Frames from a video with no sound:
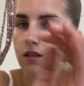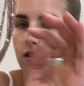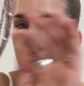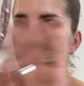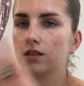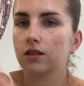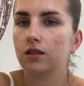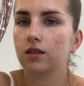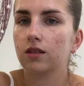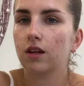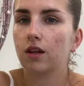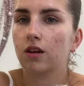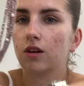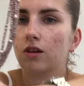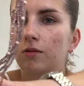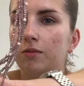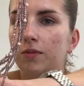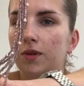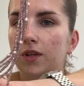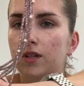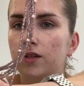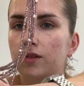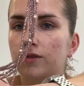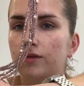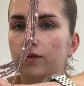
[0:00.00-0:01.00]
So
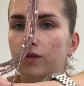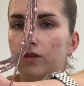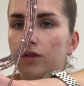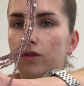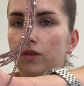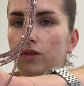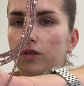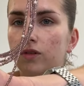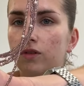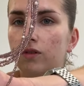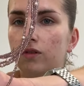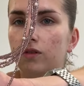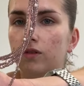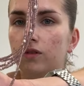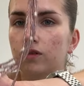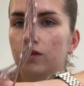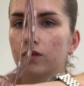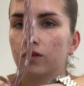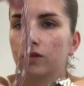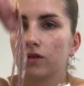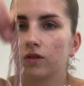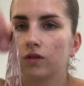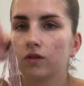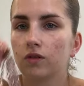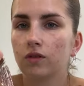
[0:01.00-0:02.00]
beautiful,
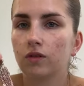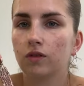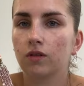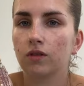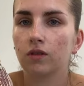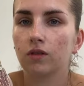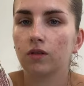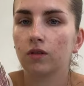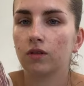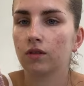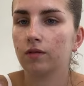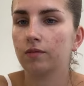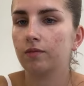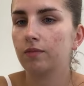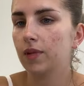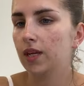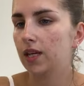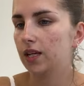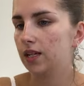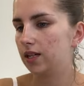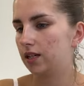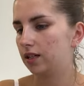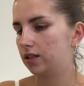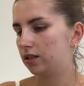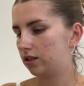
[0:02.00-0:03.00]

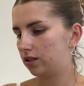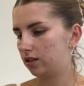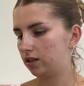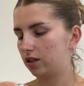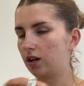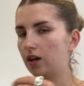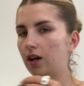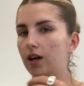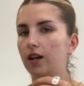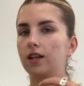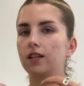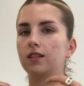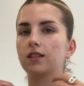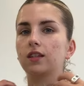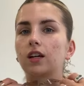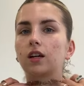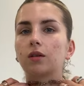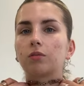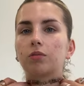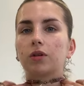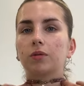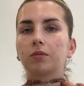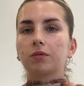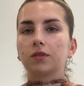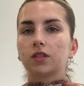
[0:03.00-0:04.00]
beaded, and it's like a
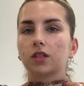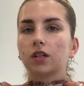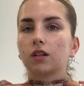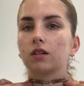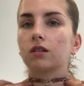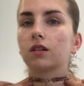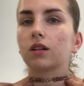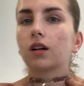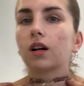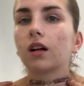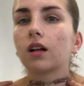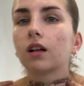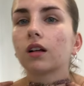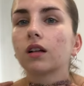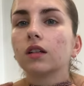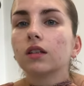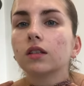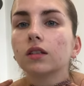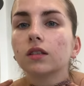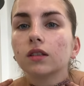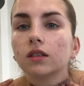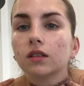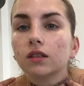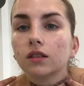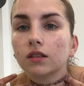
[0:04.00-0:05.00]
proper choker.
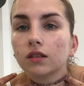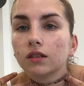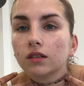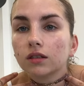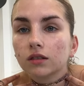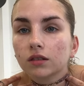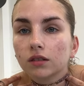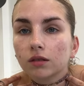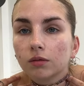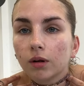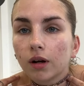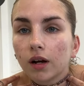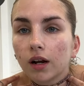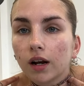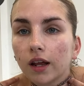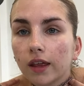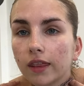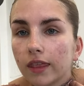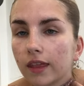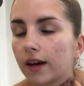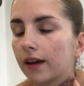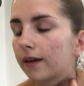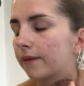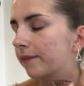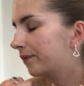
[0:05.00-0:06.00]
So wear it like
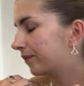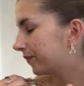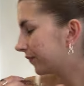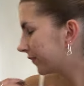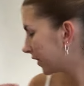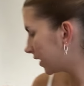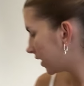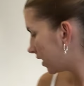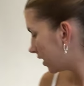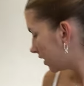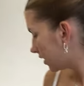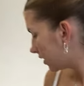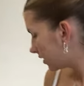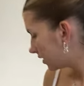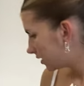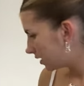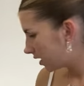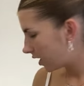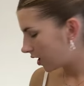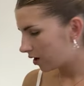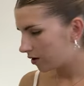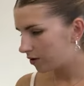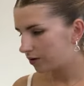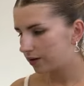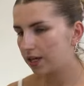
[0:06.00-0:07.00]
that. So
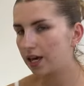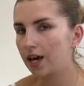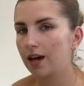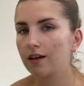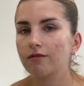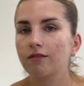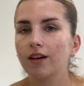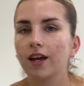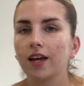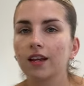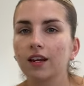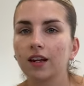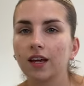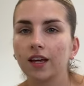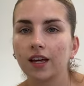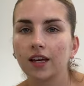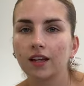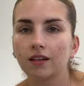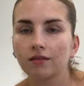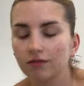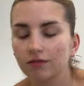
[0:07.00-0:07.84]
yeah, Ray and I had a